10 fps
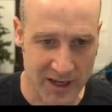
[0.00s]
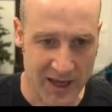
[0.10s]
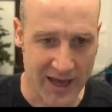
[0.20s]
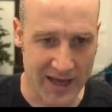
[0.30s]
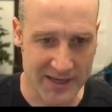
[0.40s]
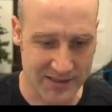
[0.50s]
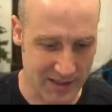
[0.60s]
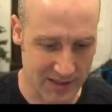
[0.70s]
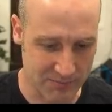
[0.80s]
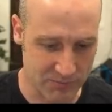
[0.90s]
has
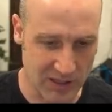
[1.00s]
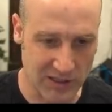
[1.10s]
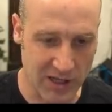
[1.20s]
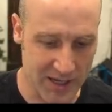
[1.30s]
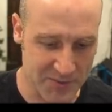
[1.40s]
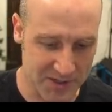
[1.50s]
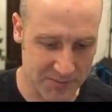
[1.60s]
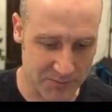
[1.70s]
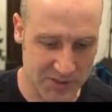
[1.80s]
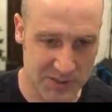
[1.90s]
an alignment
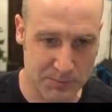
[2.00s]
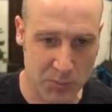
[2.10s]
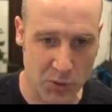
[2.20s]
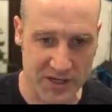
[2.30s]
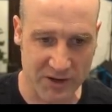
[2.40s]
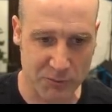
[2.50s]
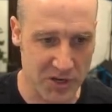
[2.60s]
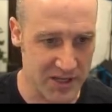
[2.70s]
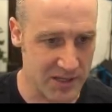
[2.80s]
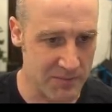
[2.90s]
point I've
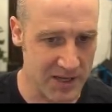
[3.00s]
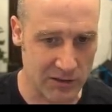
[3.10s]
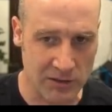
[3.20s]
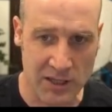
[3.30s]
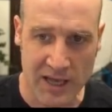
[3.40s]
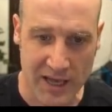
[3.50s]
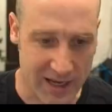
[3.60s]
put in the middle, and I